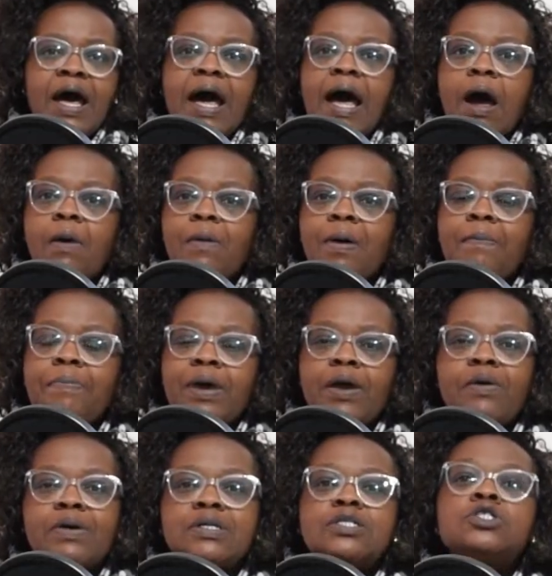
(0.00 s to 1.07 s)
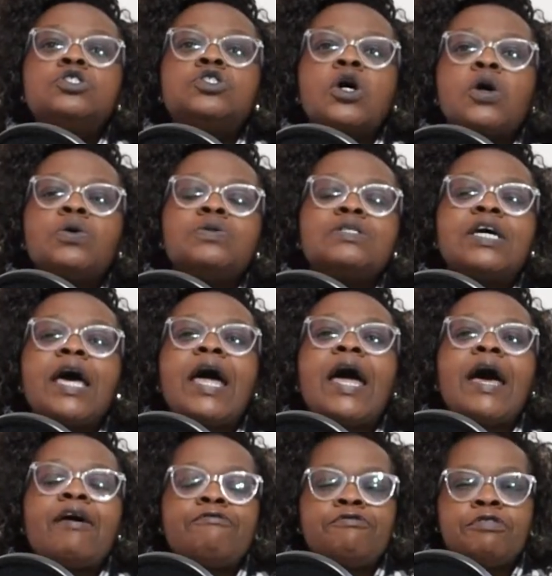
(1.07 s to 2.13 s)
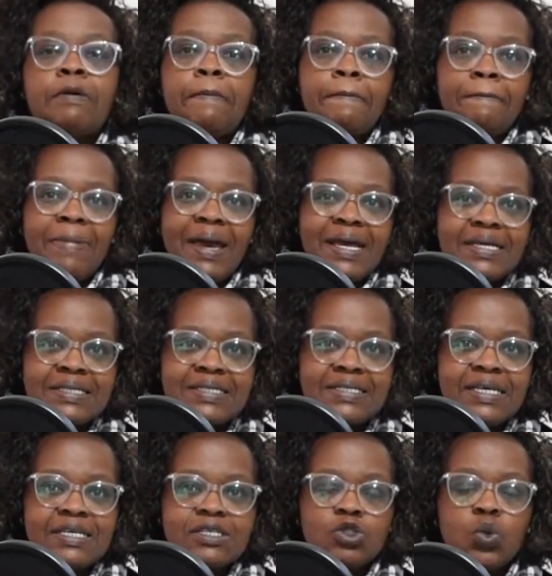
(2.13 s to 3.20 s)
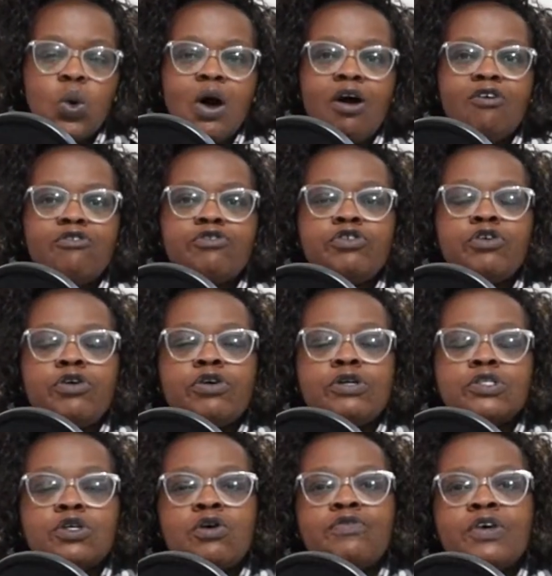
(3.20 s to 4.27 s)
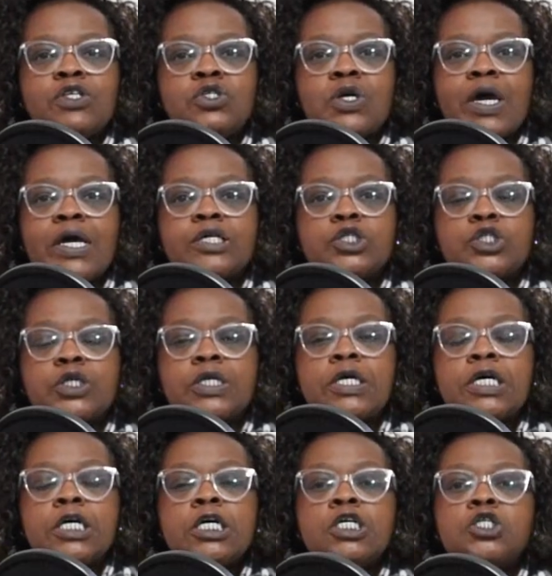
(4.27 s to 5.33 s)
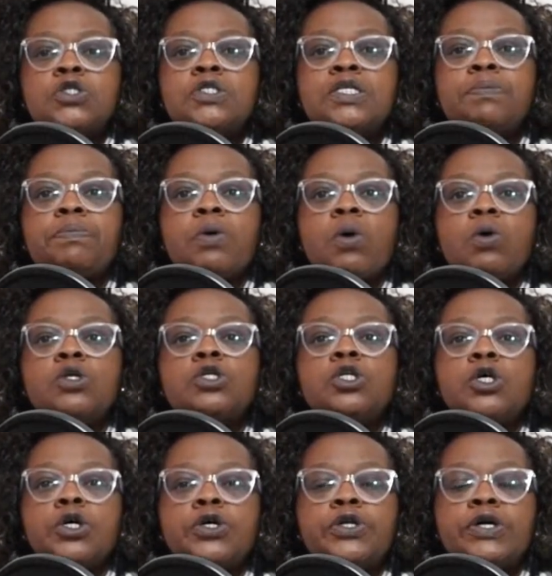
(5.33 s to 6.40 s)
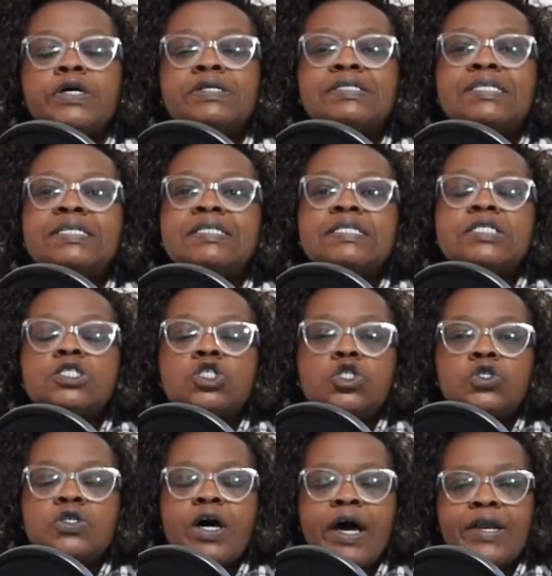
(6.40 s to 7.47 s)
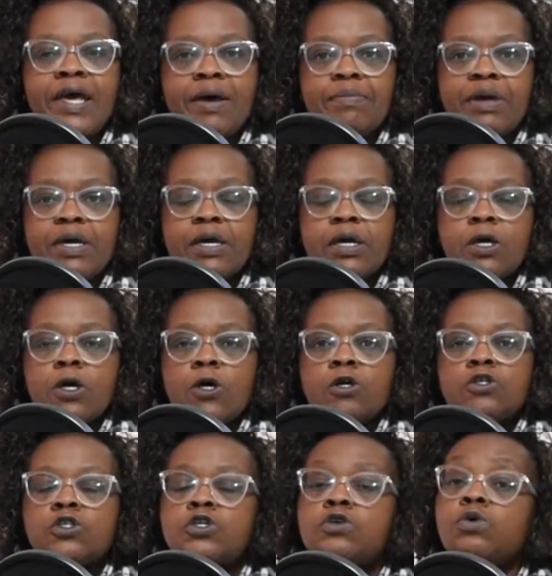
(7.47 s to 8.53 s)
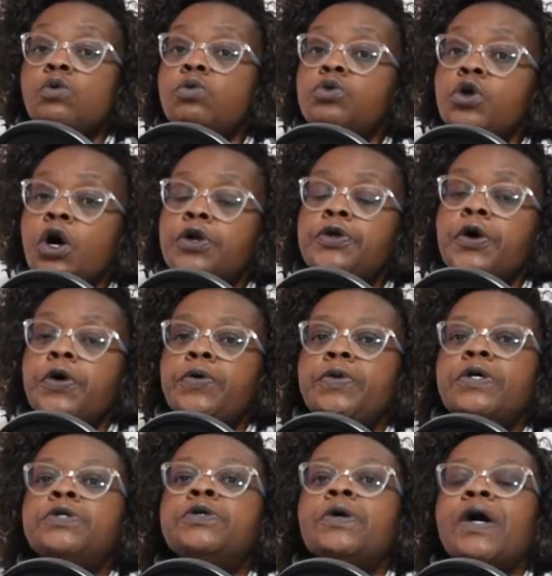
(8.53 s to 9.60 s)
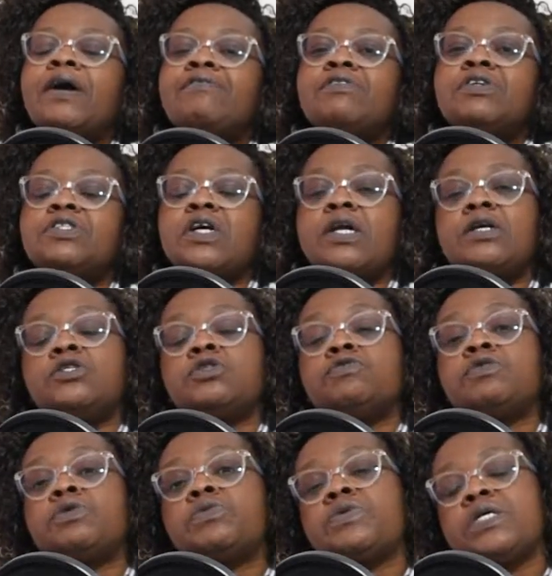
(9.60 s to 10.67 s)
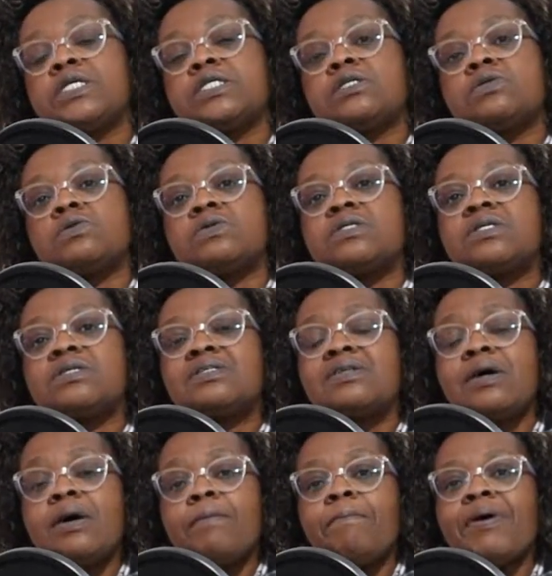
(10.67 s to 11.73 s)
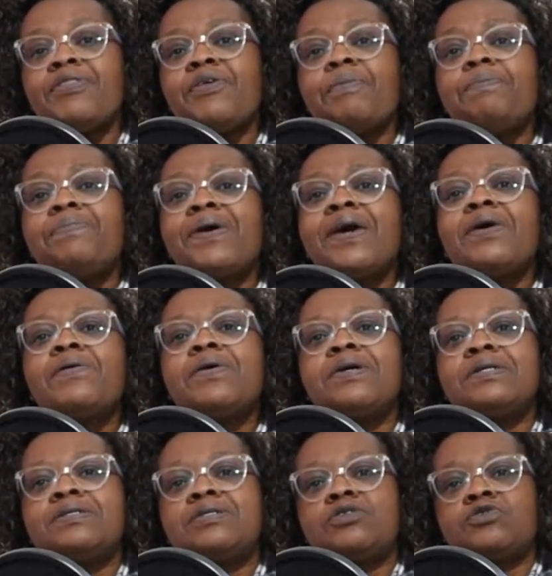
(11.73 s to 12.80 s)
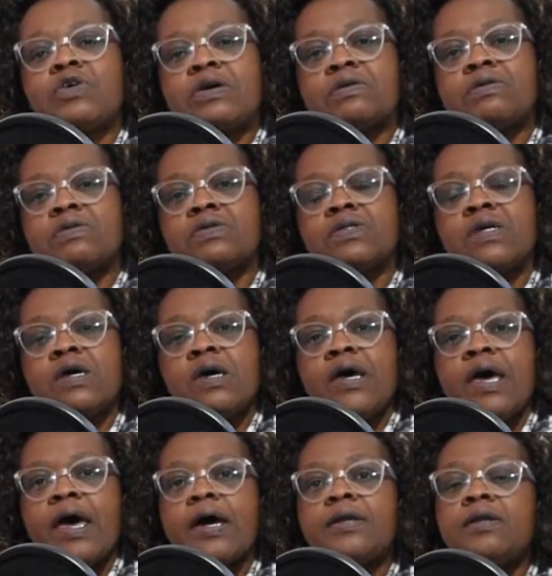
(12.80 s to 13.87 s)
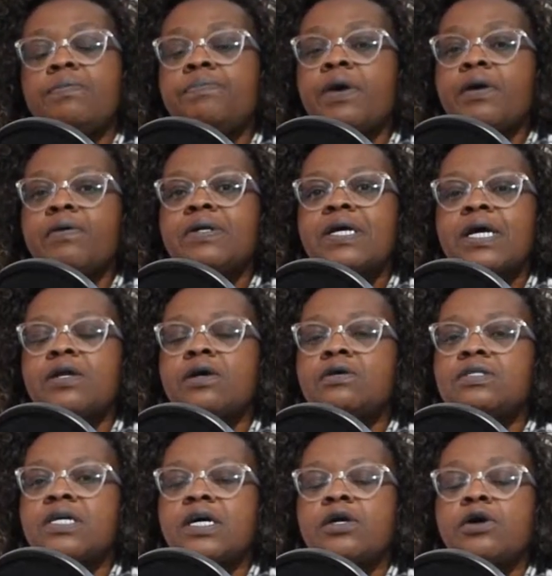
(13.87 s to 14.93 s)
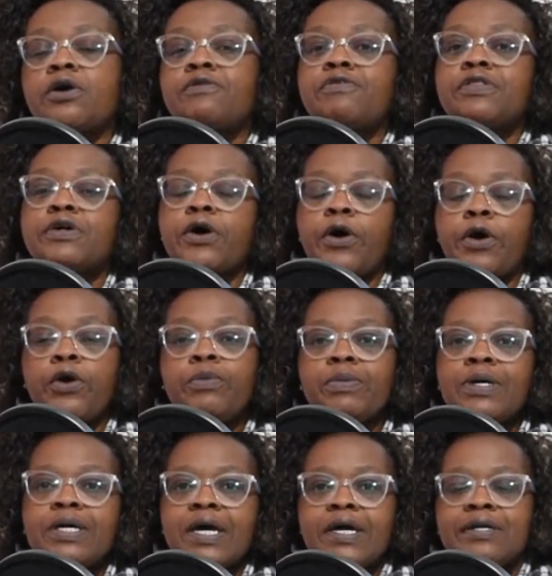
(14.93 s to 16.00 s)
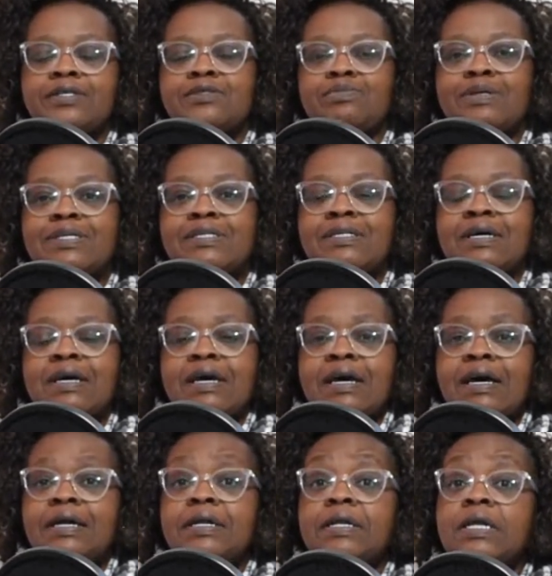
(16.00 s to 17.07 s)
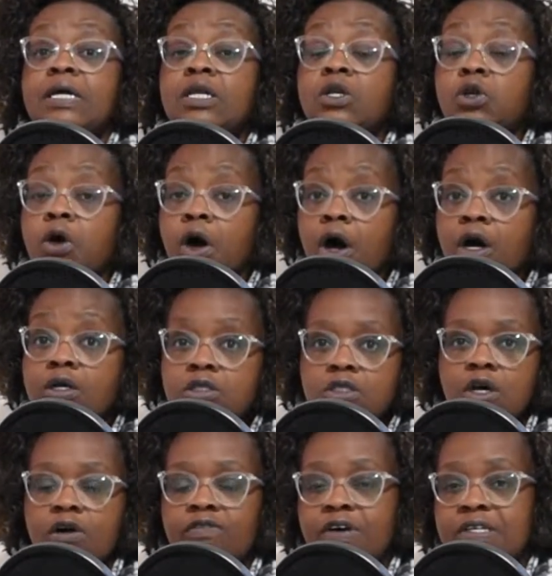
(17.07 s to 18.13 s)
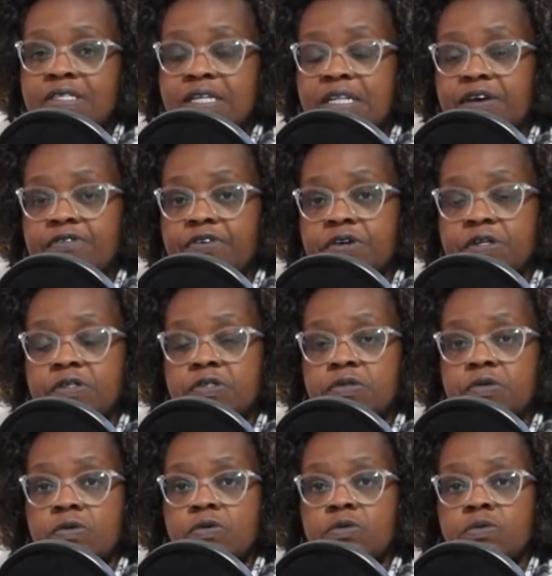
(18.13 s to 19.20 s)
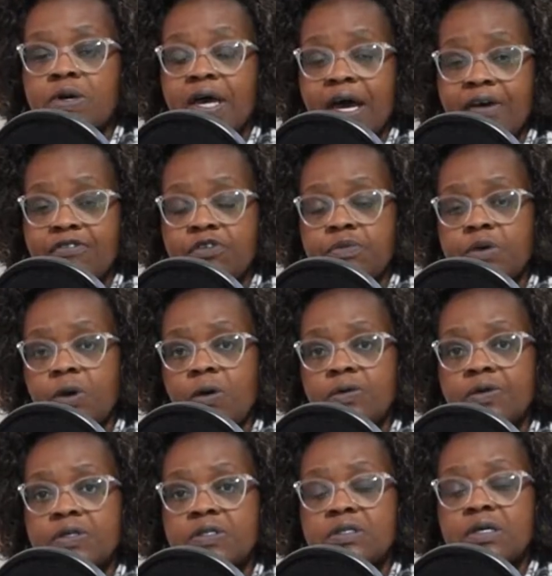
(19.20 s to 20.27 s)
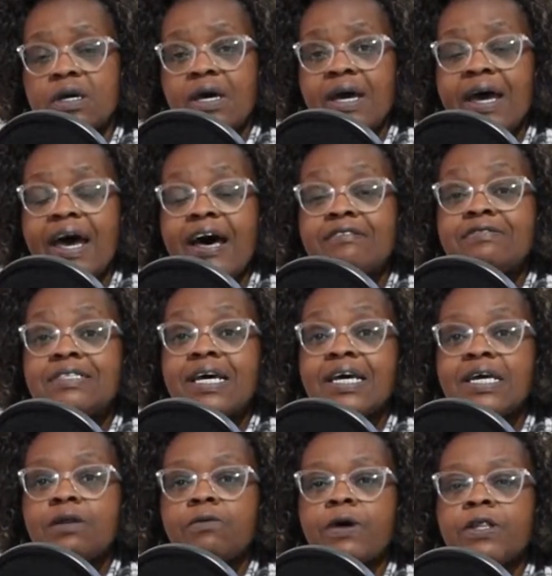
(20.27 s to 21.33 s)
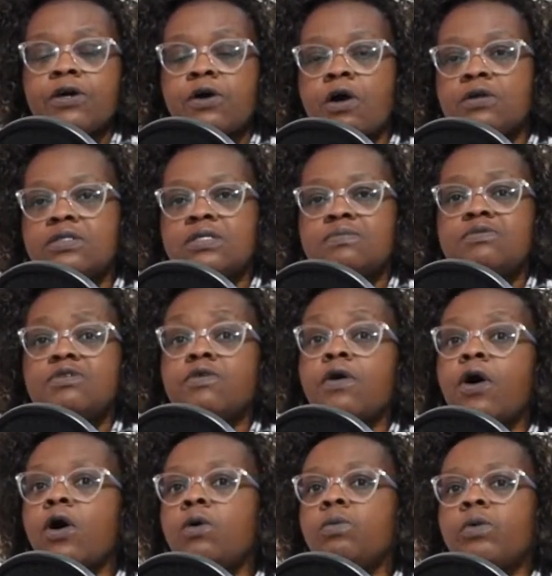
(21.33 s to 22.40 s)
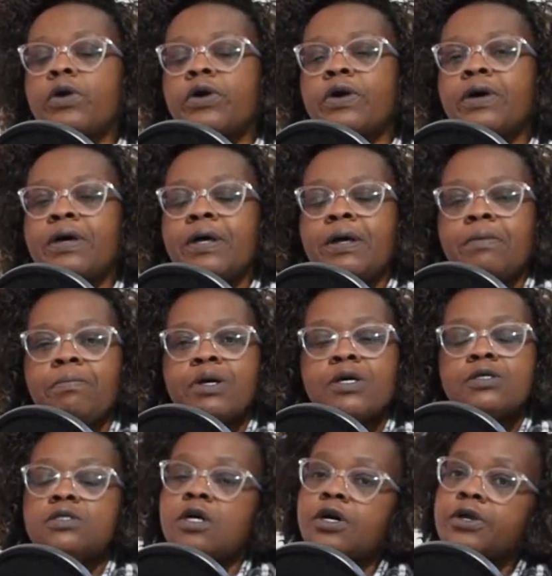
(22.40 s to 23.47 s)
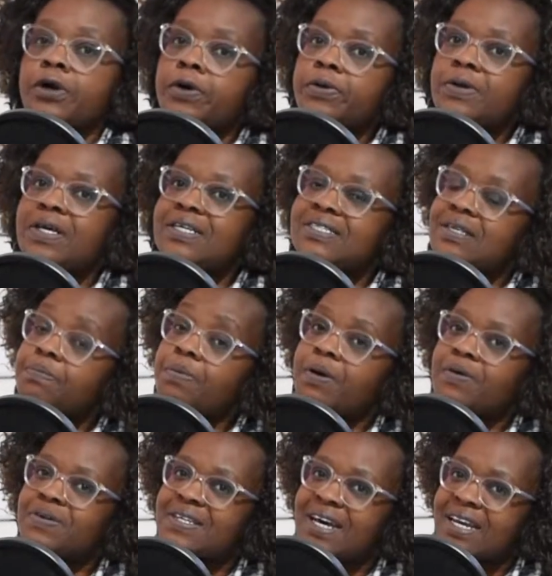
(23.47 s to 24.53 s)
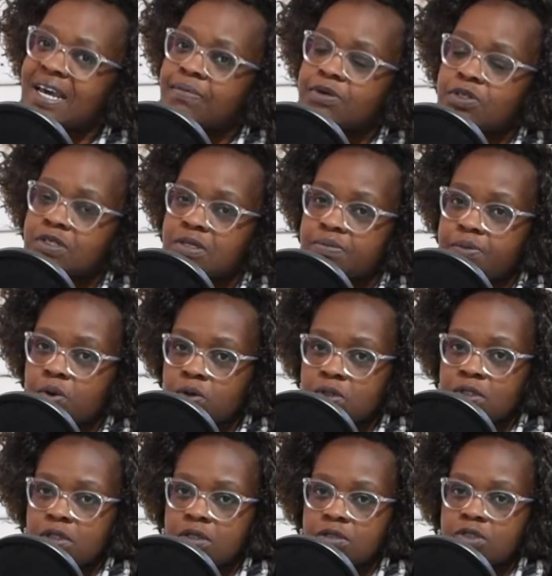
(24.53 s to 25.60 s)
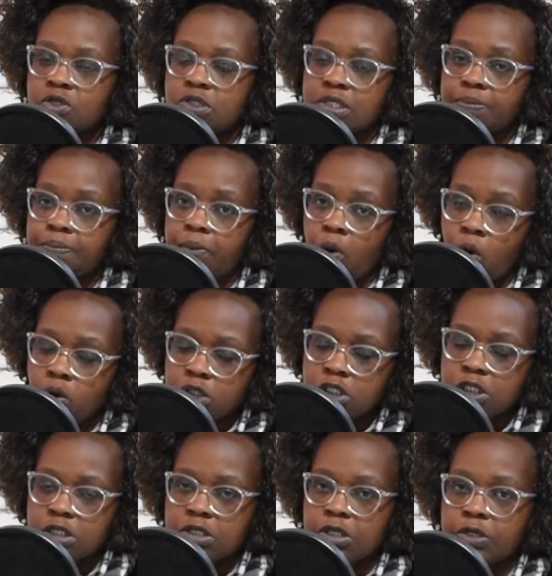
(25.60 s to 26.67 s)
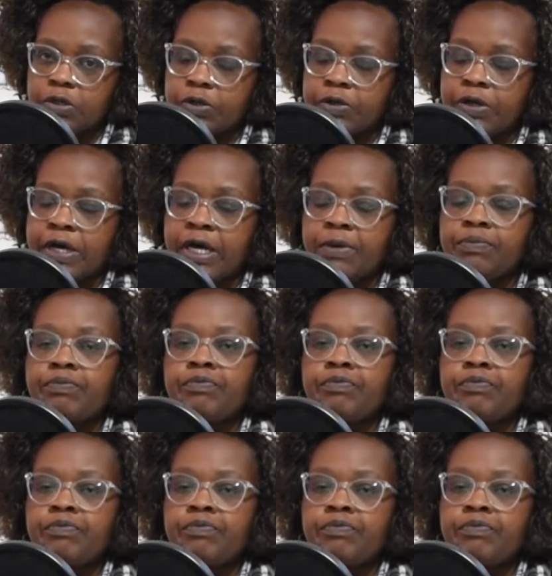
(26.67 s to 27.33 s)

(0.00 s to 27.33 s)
Our parents don't have the basic 12 years of education to support learners in this new dynamic. So not only do you have the challenge of the resources, but the parent struggles. And the parent cannot take over the home engagement. And a lot of our South African schools, we have to be honest, have taken away the concept of homework, because not only is the parent unable to support the learner,